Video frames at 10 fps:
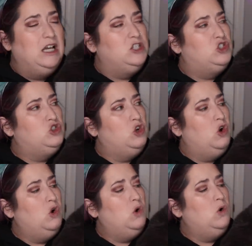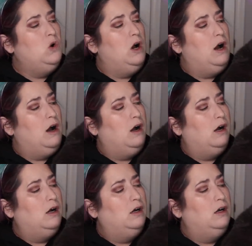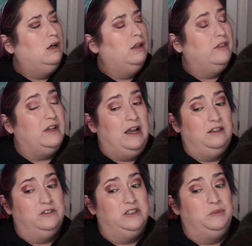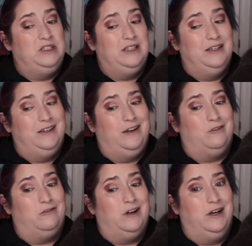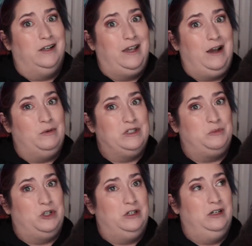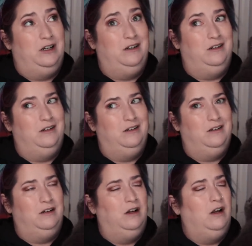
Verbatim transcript: So uh, the guy looked at me like, yeah, right, cat whisperer.